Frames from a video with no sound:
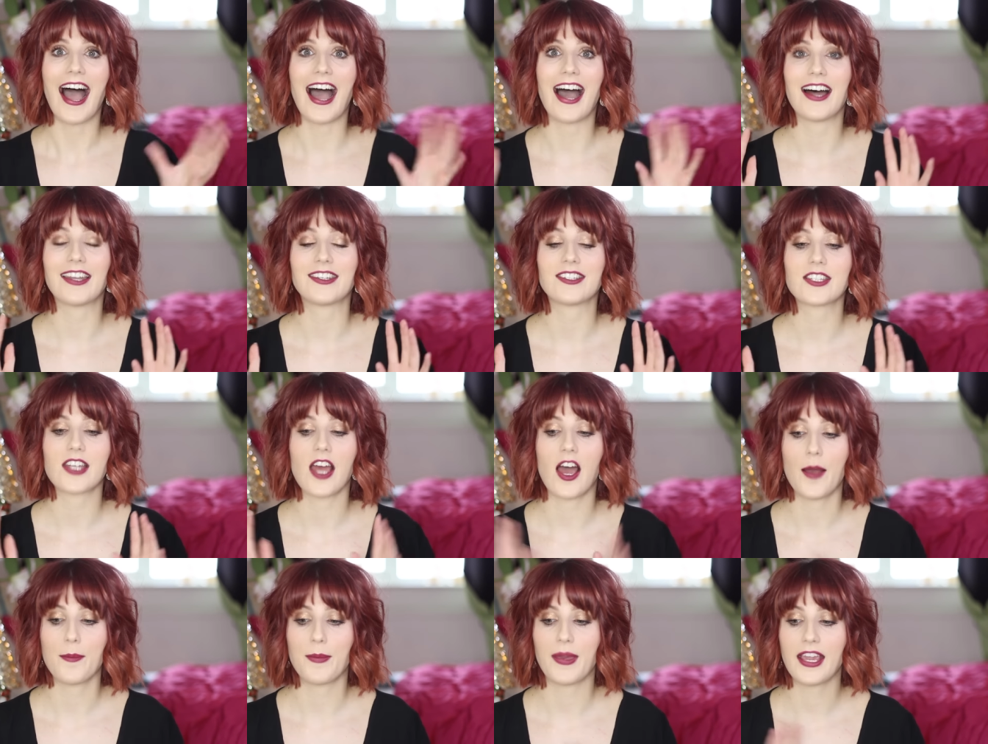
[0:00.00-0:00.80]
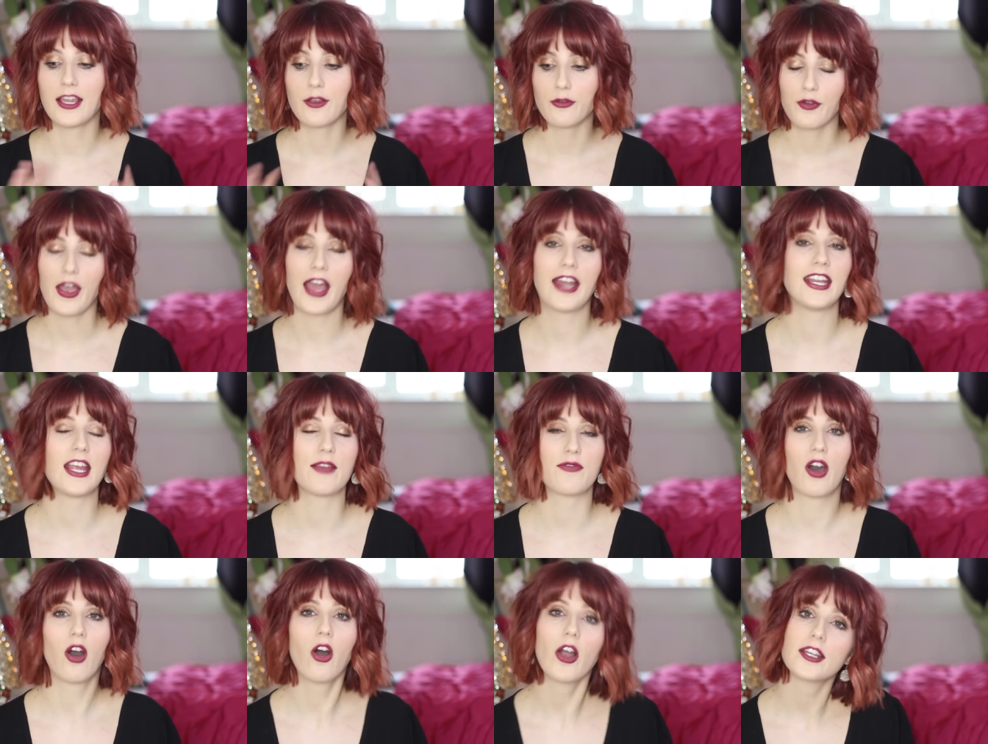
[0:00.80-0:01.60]
And if
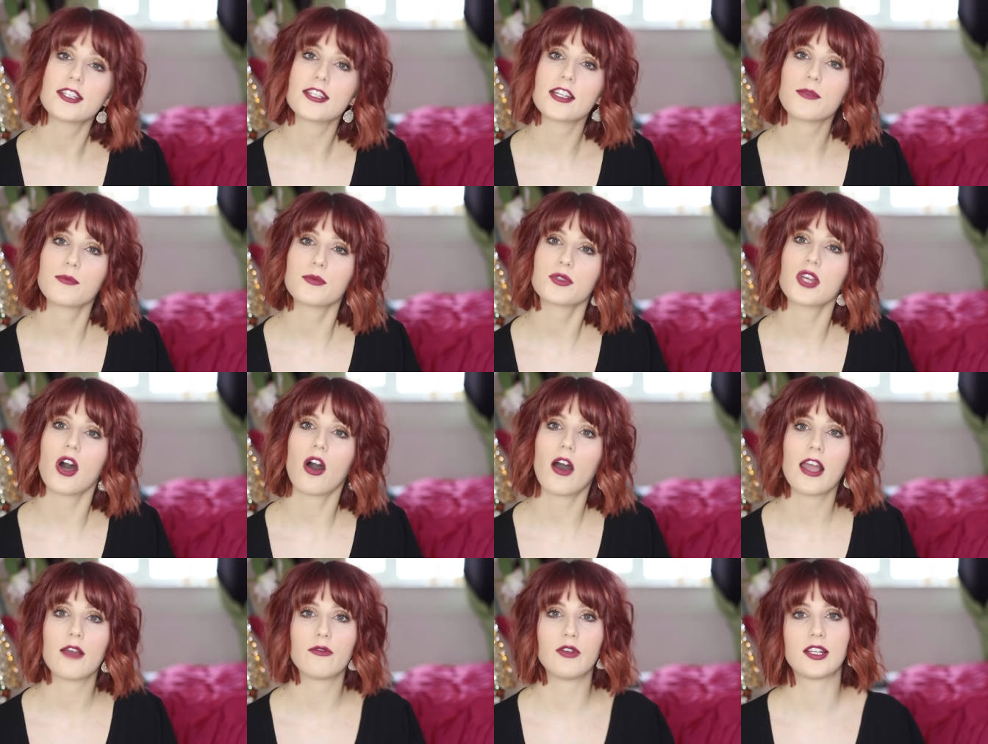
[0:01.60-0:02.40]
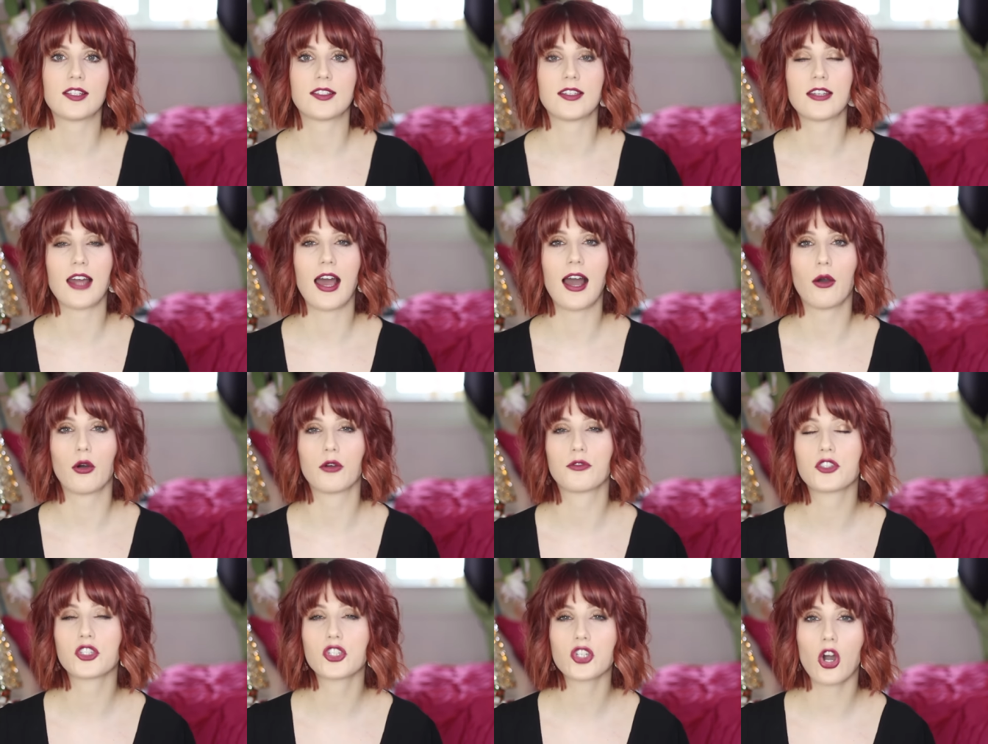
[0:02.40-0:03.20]
any of the items that I have listed are
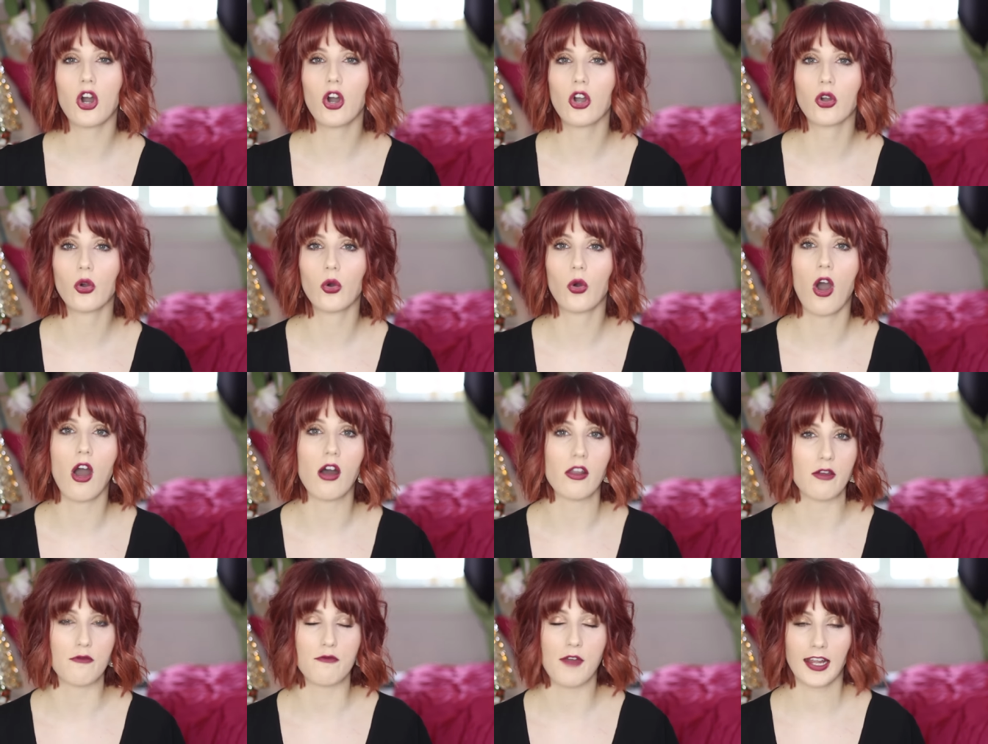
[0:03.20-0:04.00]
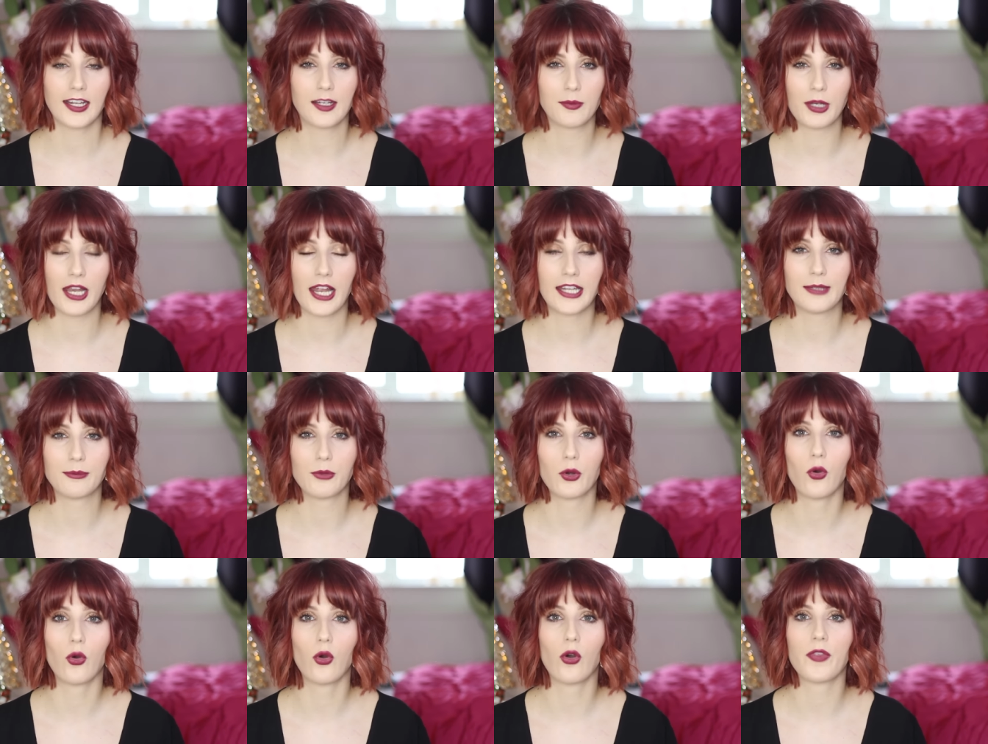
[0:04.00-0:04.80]
out of stock or aren't available
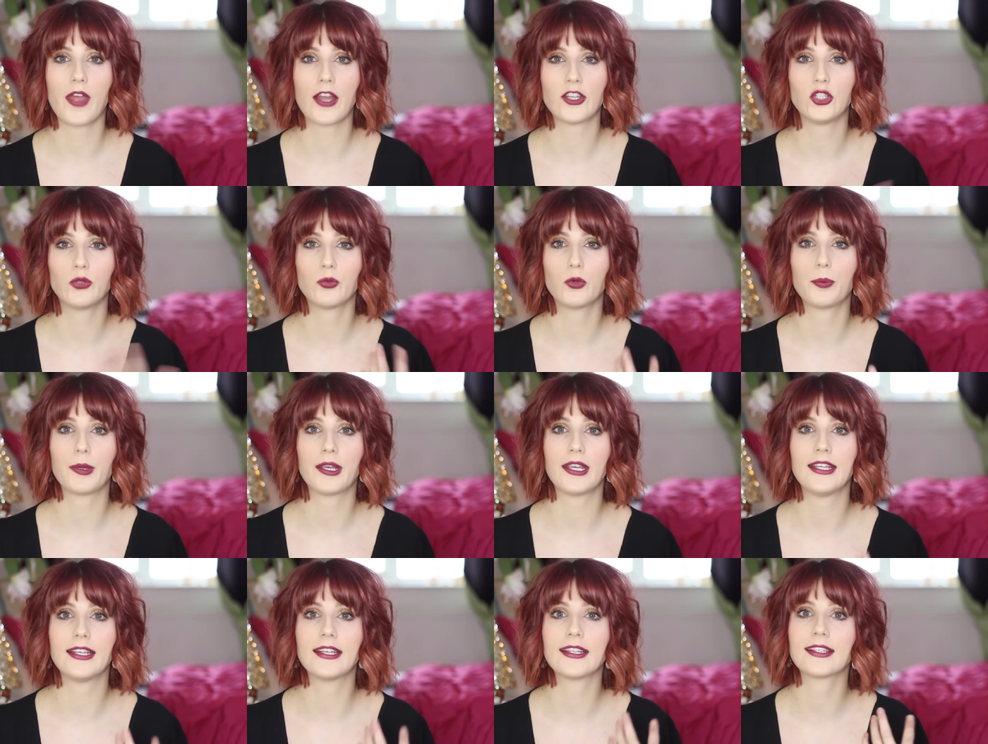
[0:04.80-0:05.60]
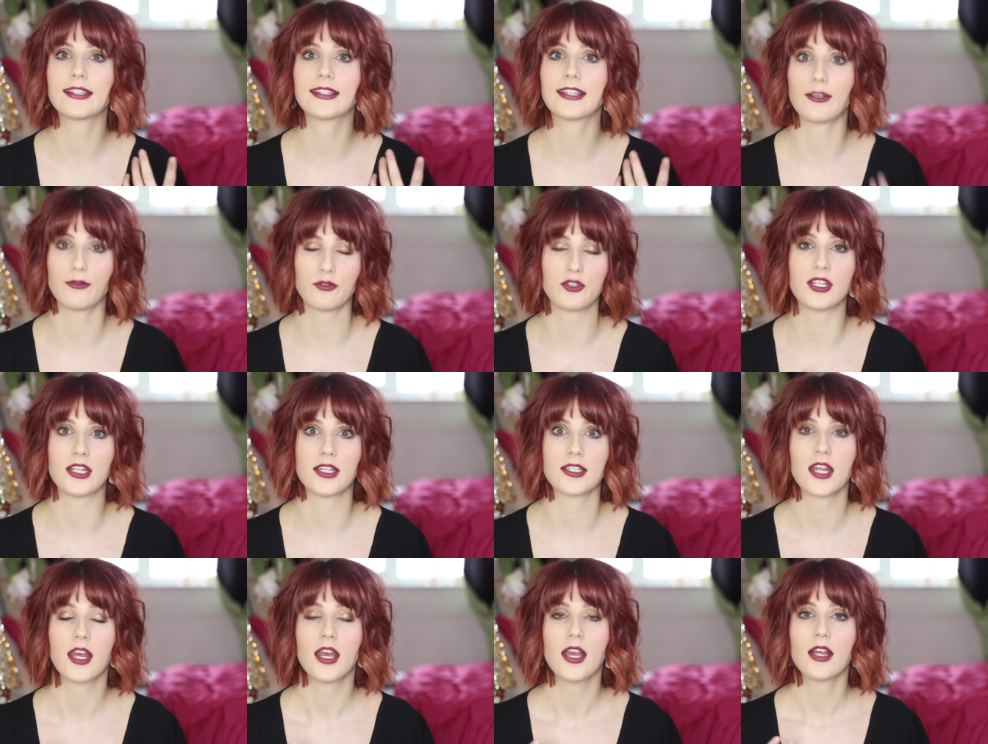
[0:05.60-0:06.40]
anymore, then you will be
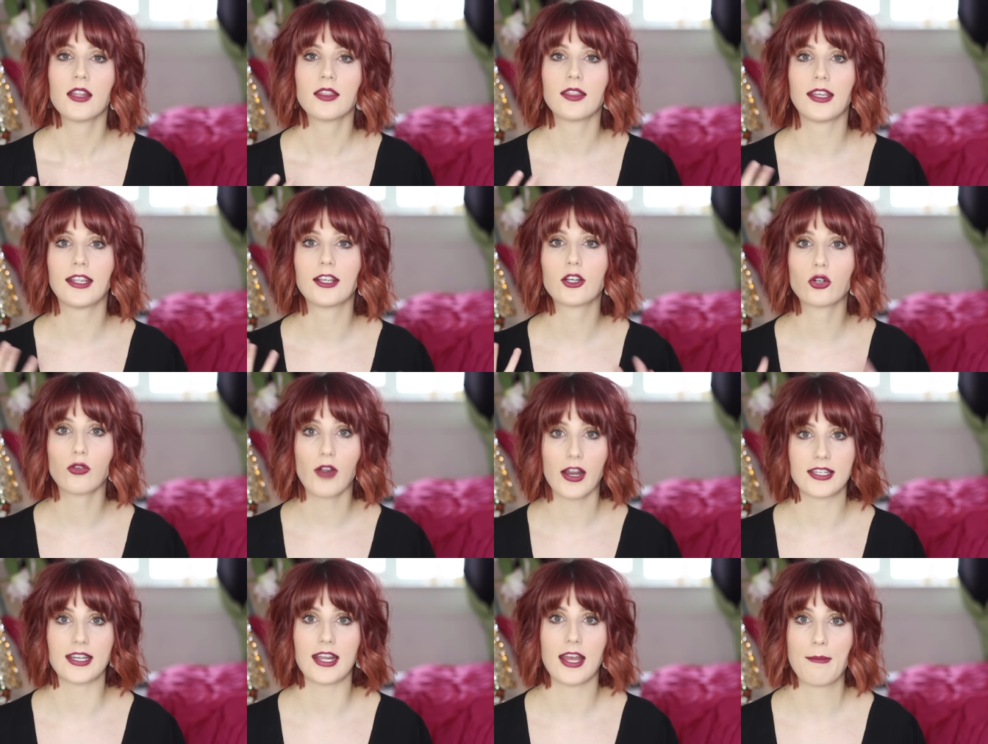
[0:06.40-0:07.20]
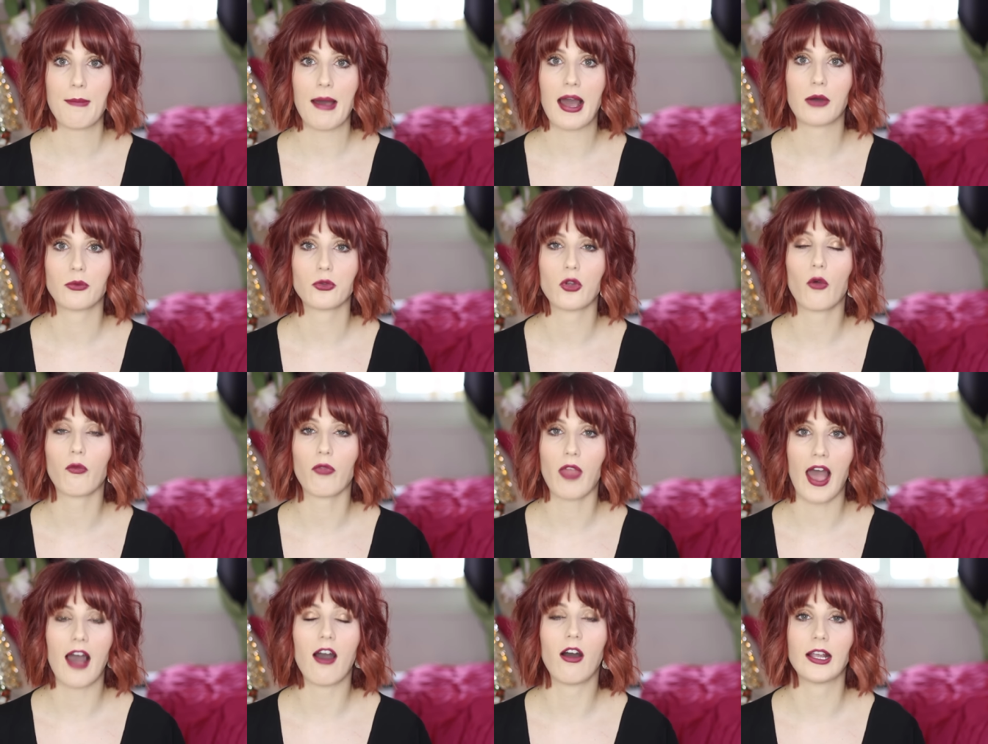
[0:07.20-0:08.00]
gifted the credit amount
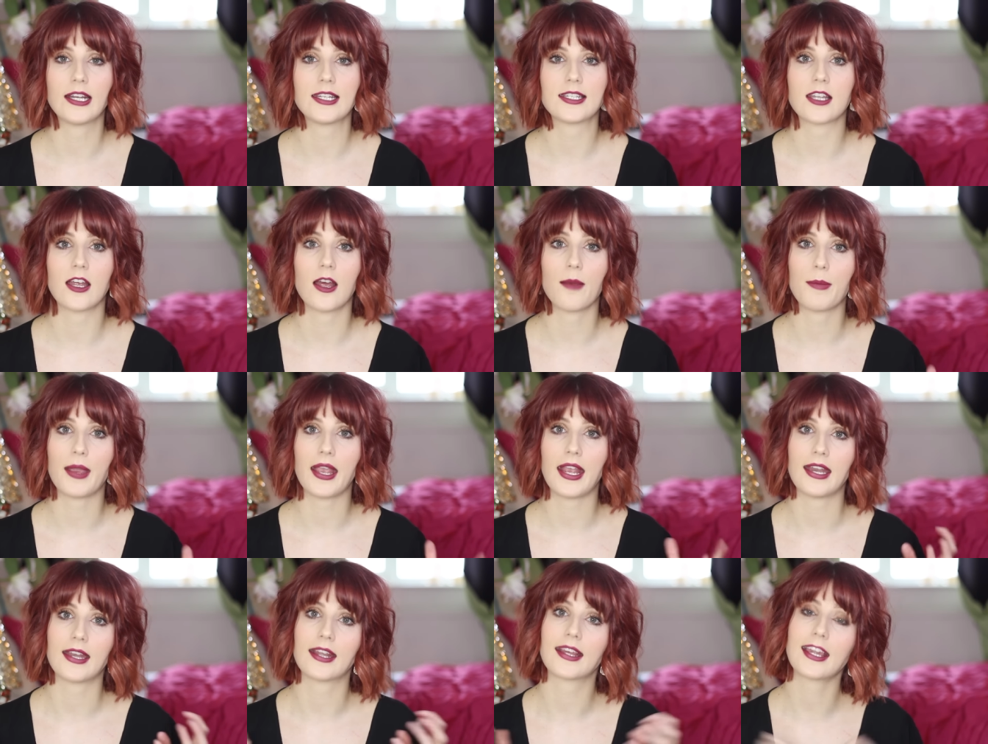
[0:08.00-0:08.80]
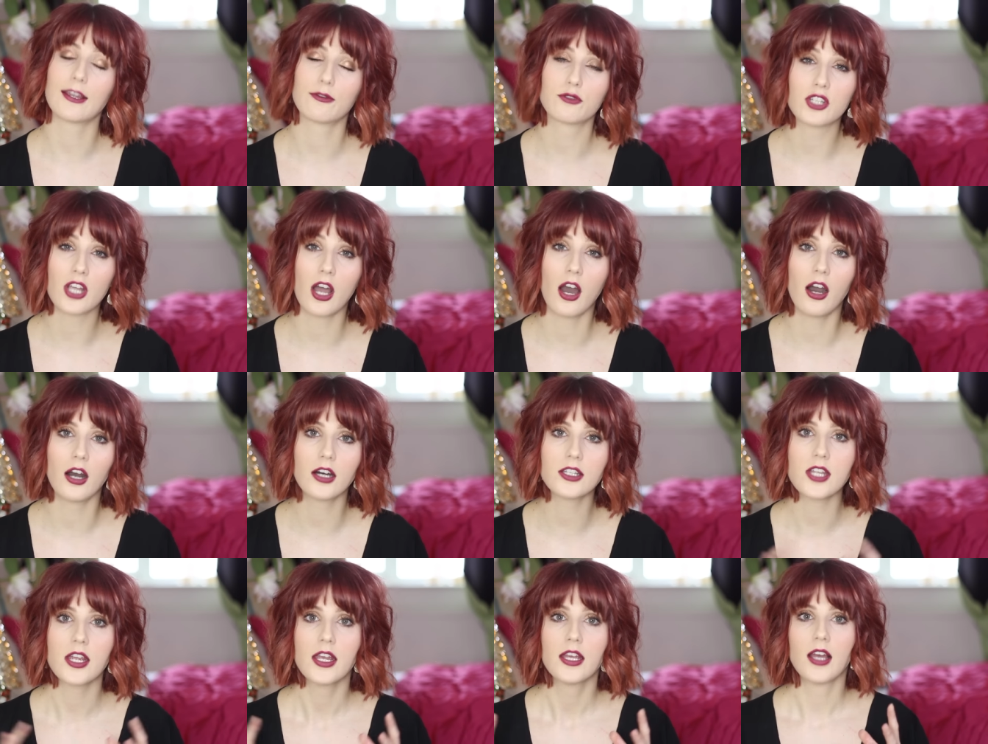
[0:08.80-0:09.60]
of that item in a gift
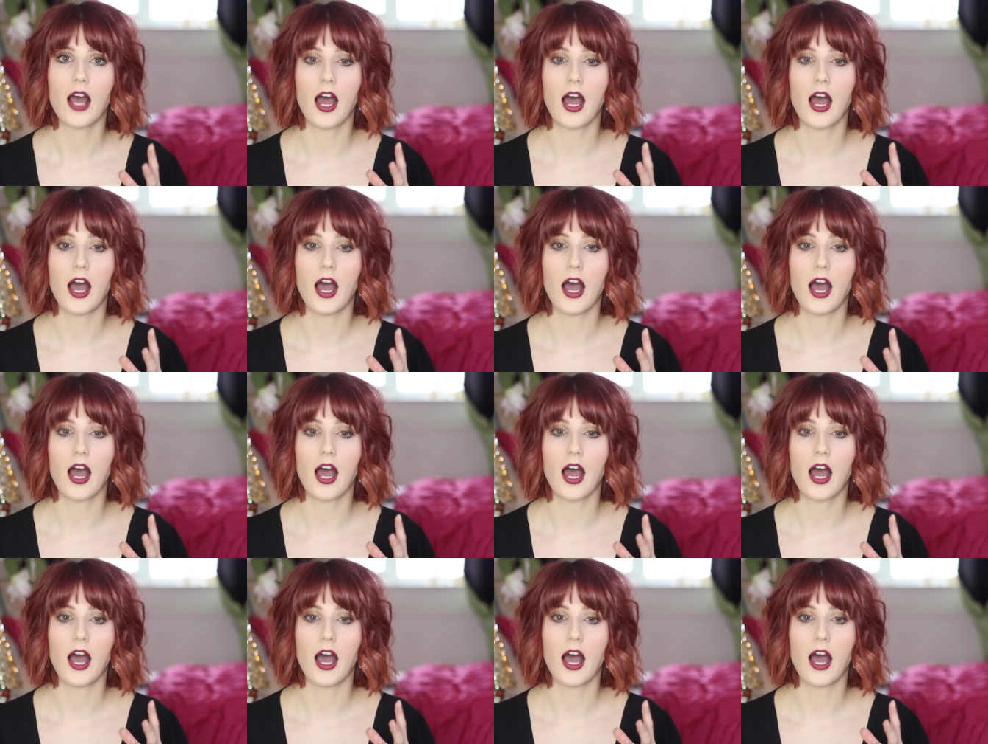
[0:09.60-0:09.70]
card.